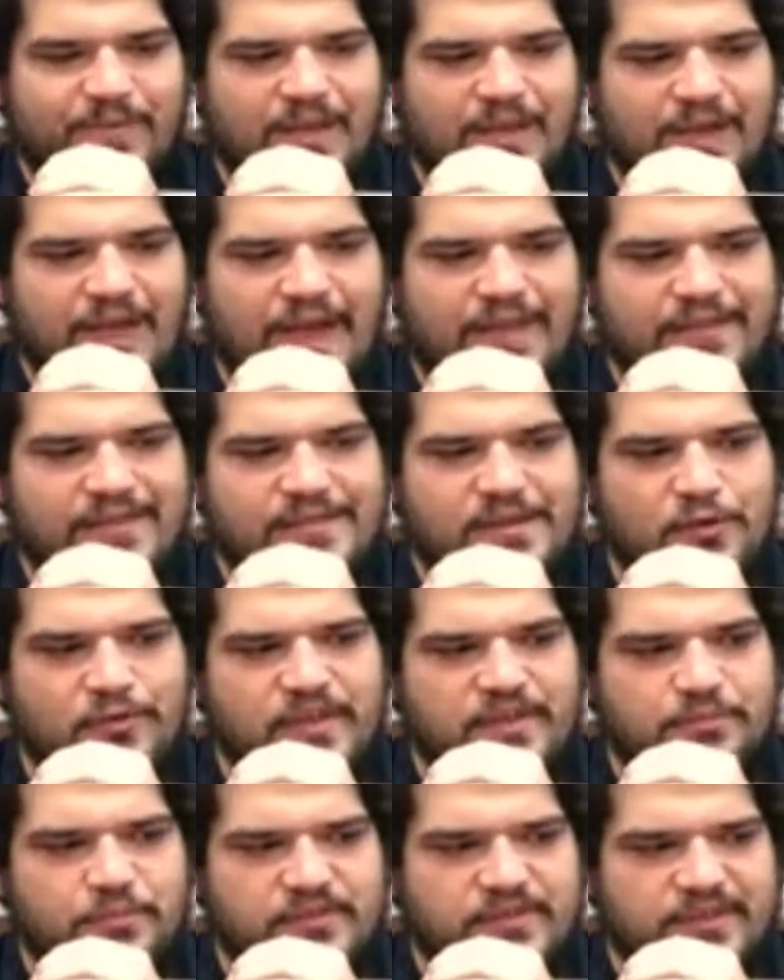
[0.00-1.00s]
and so
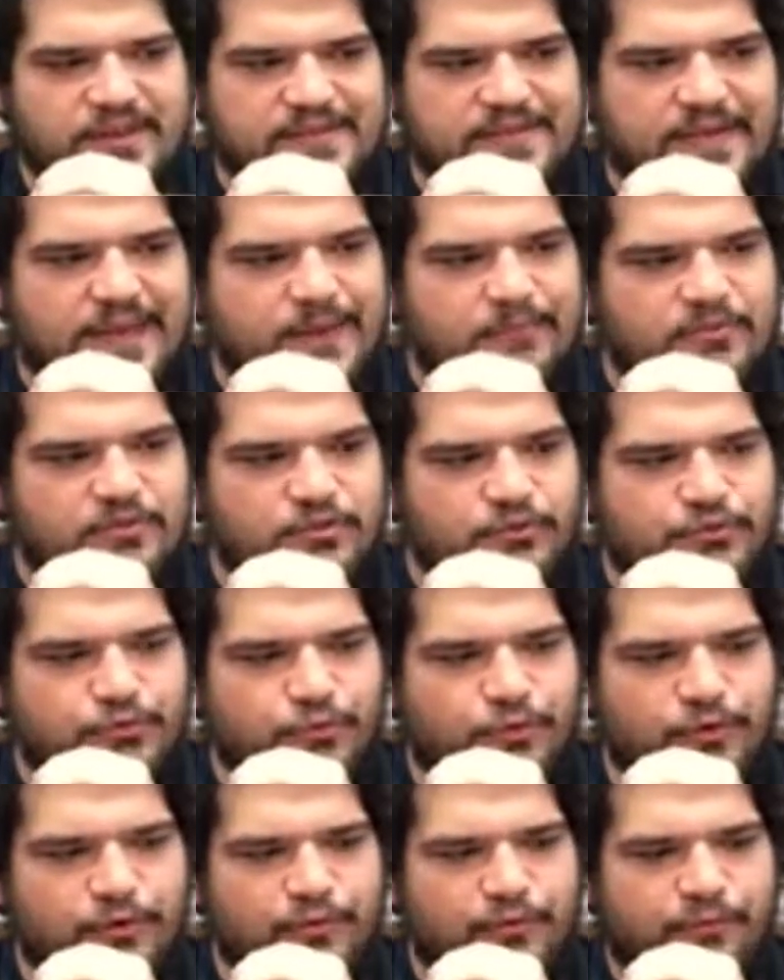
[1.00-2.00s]
this was an attempt to
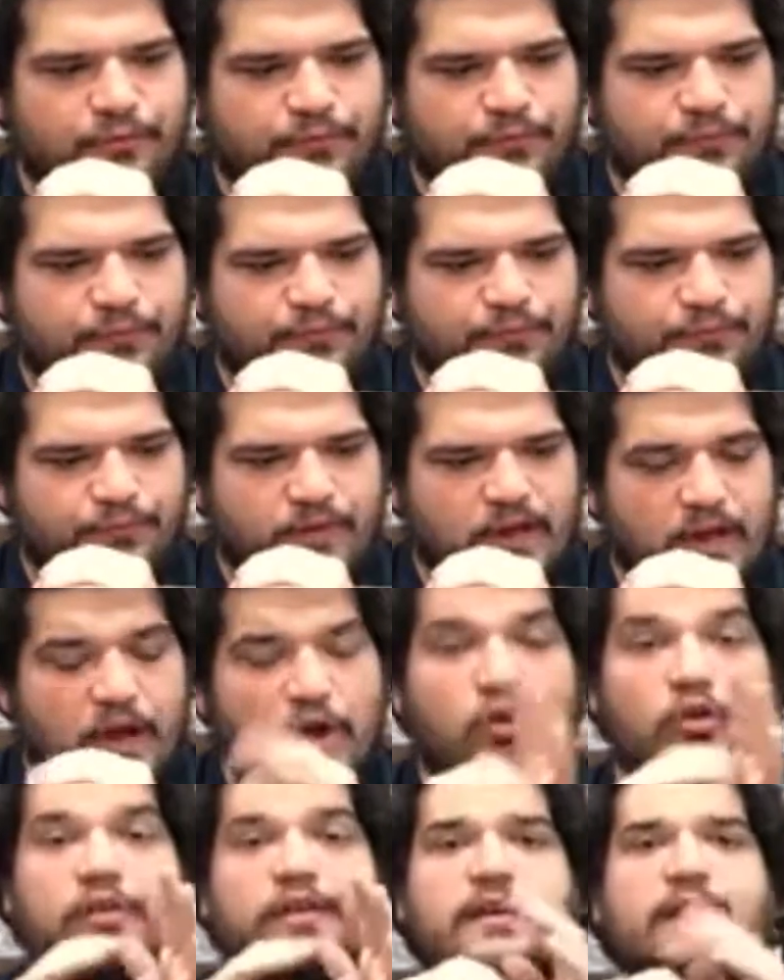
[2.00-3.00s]
sort of
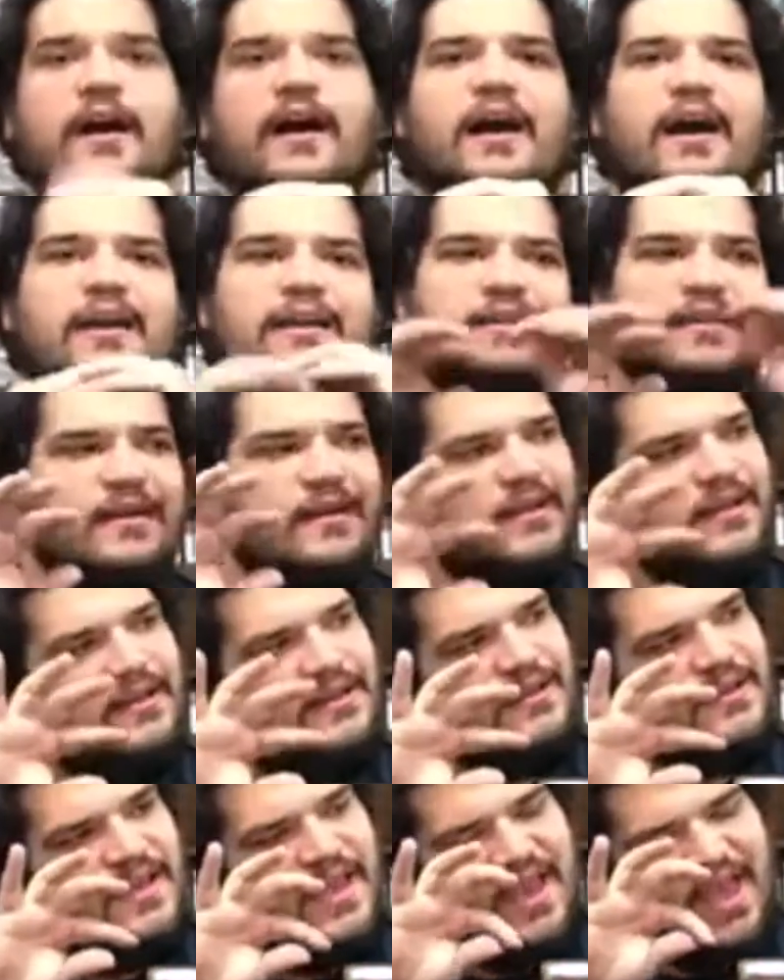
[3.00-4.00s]
early on
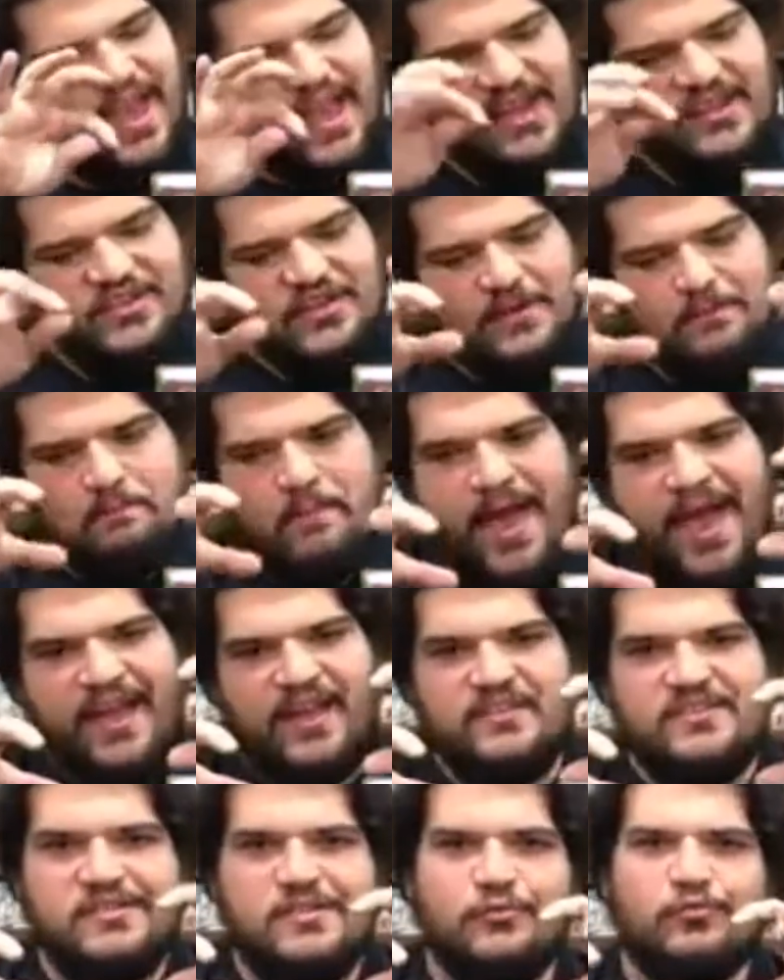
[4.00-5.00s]
edge him back
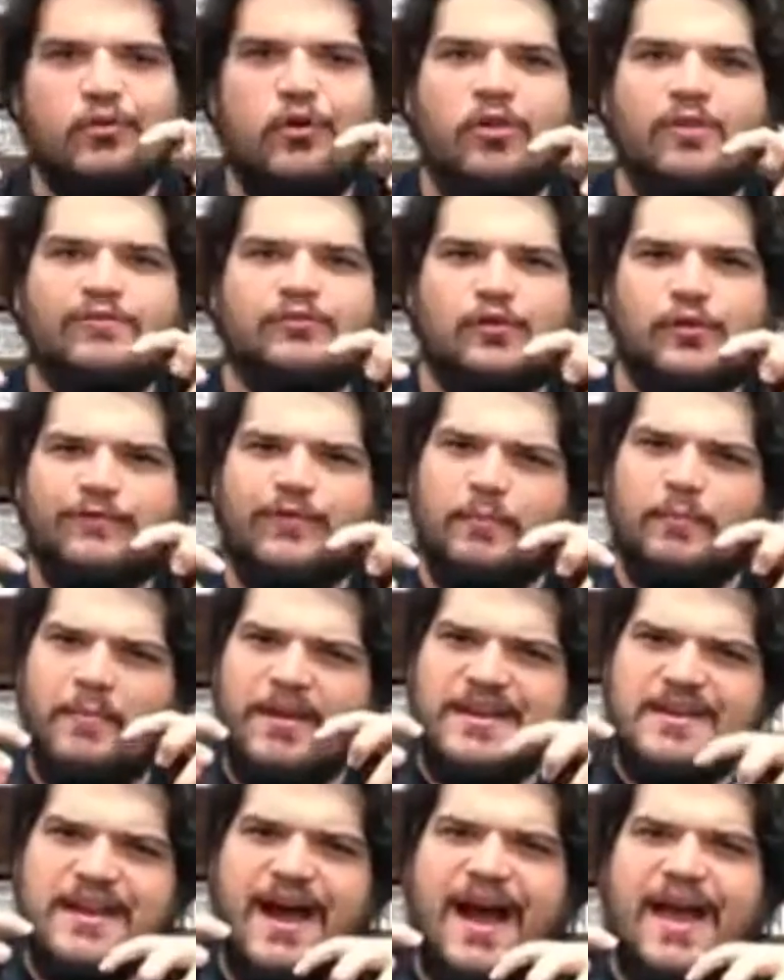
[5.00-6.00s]
into the role of sort of a
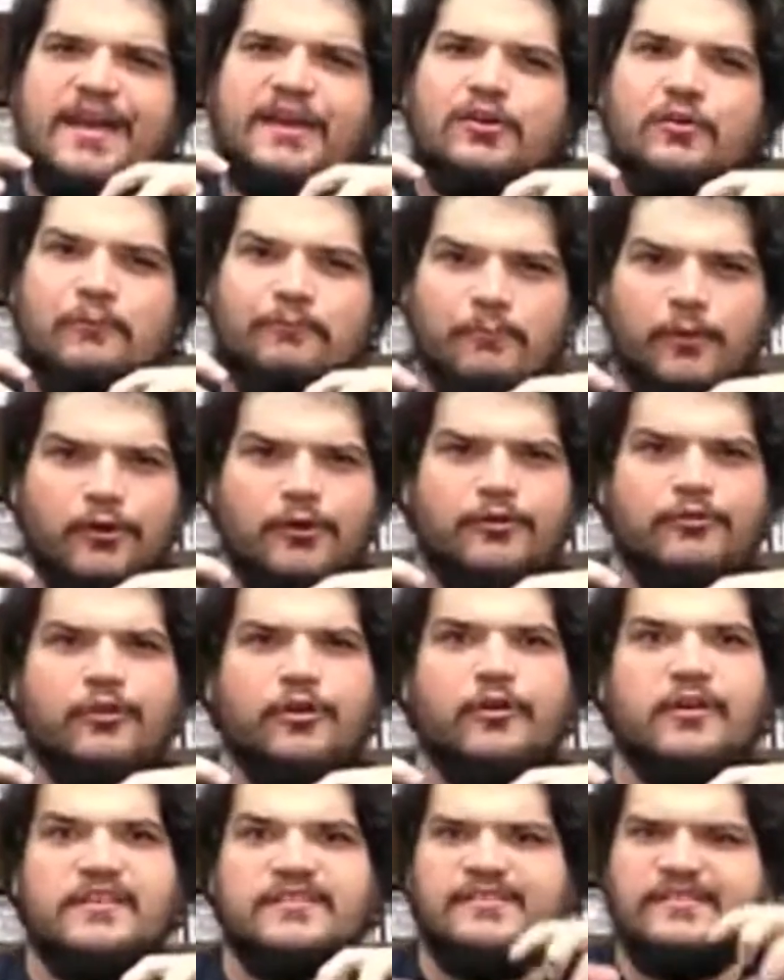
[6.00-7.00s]
maniacal murderer.
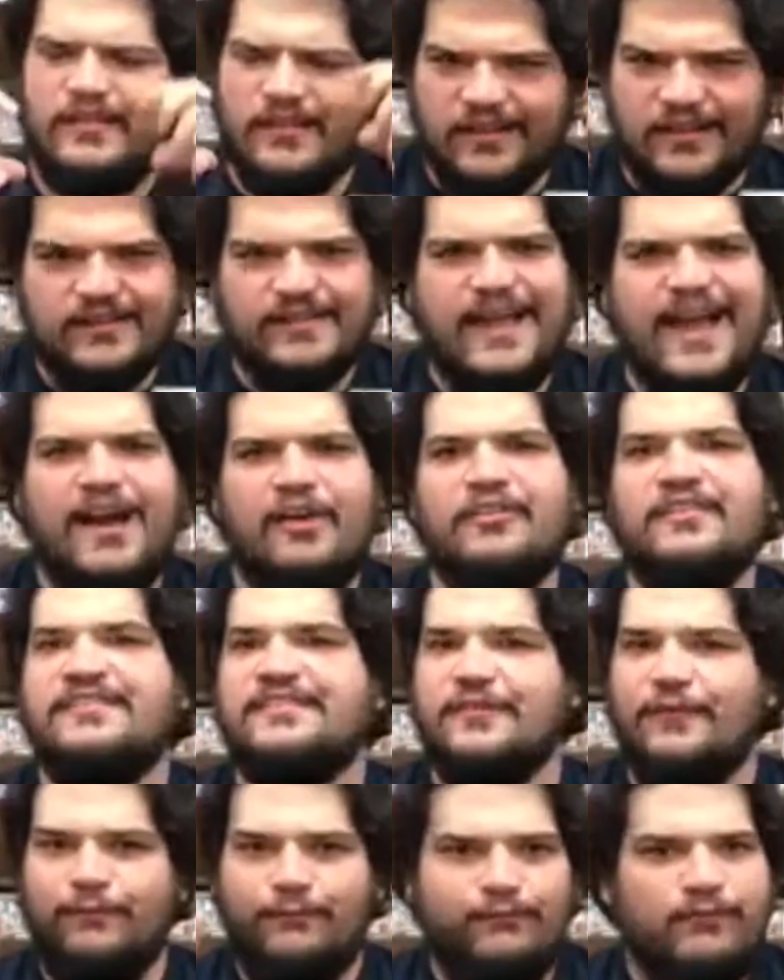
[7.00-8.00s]
He's still a clown, he's
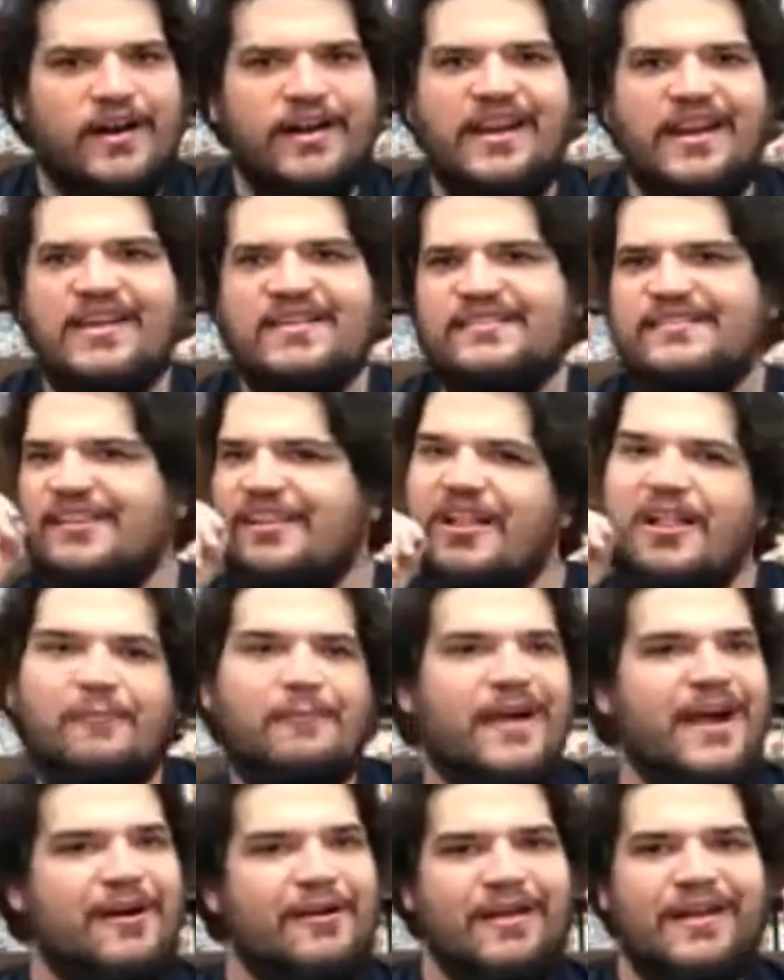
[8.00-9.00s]
still funny, he's still all
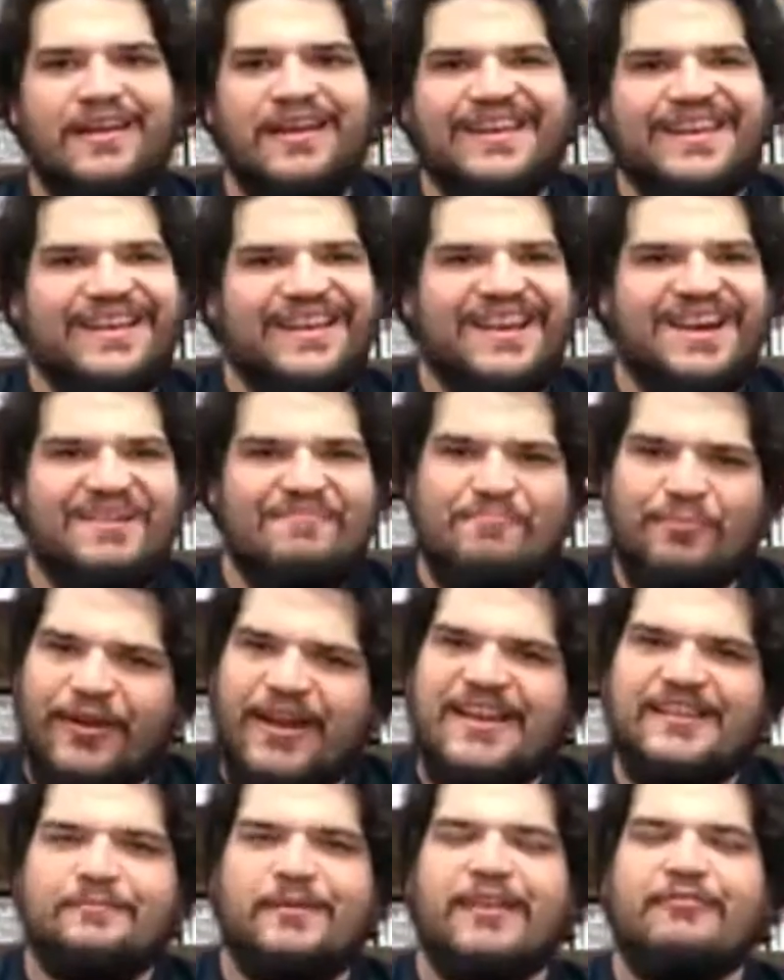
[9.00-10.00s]
about
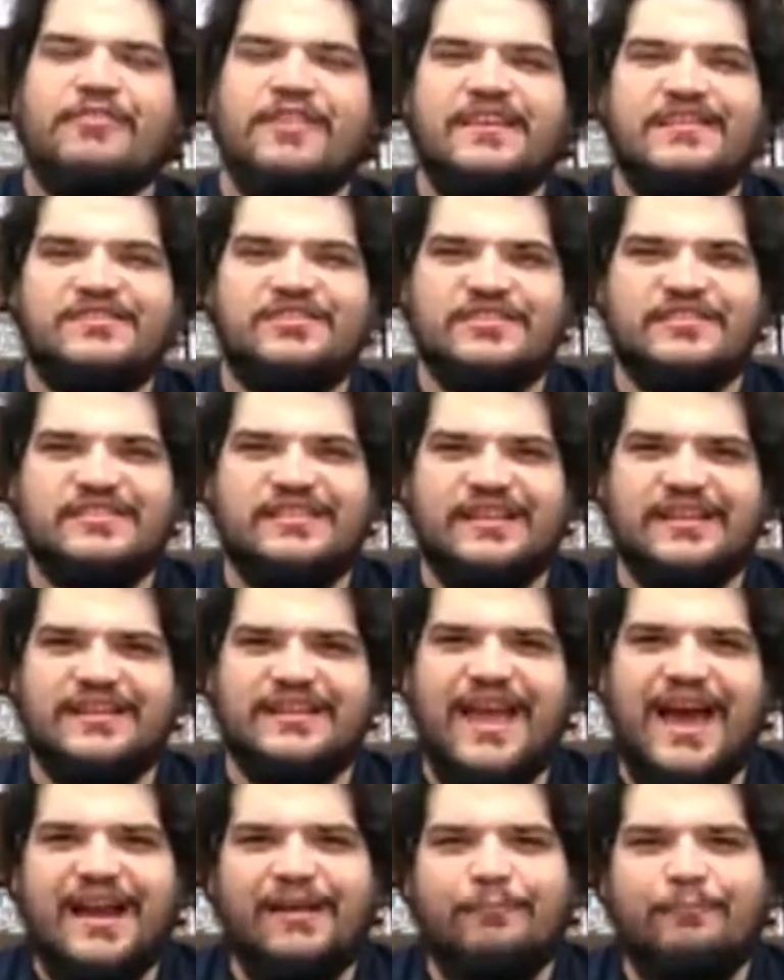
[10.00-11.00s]
pranks, but everything's just
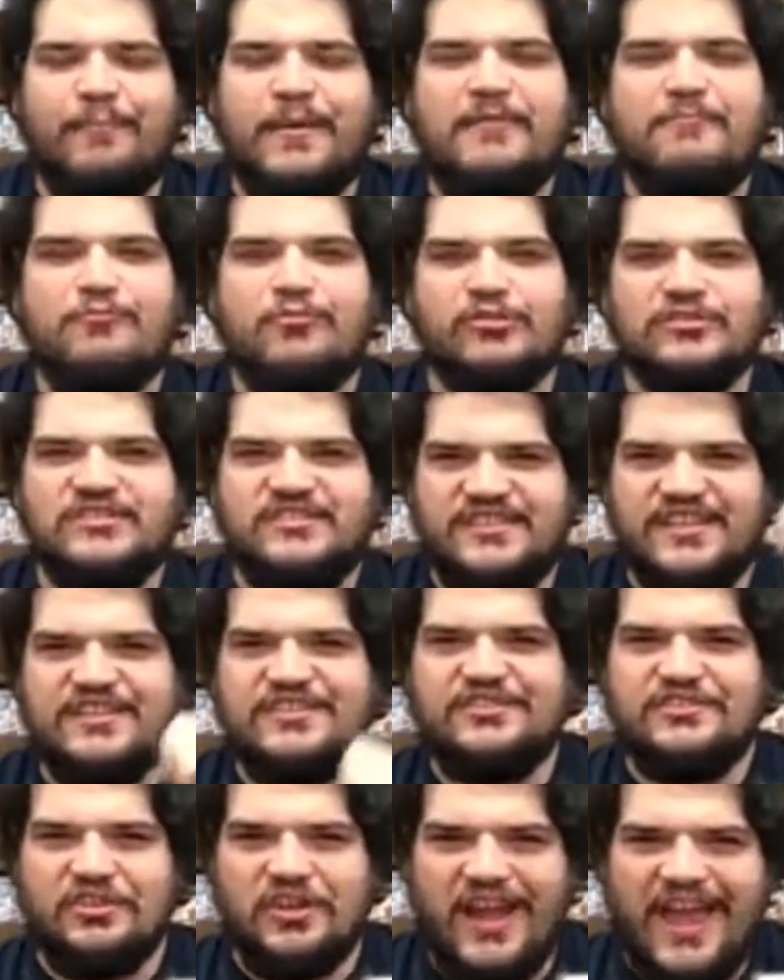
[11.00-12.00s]
got a bit more
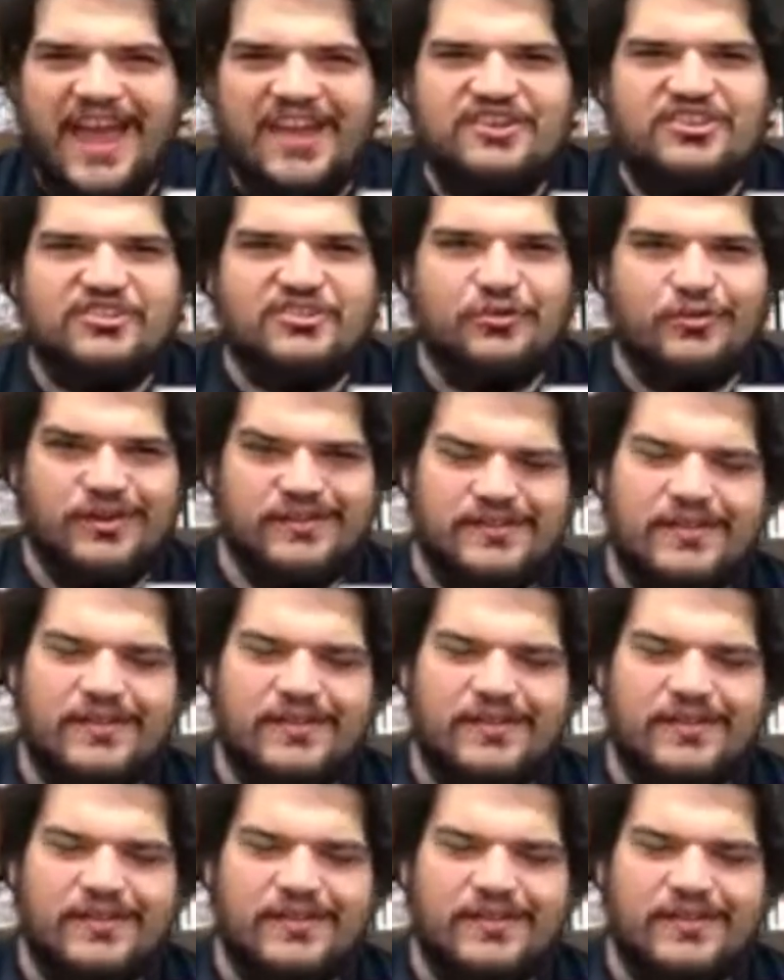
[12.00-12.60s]
sinister edge to it.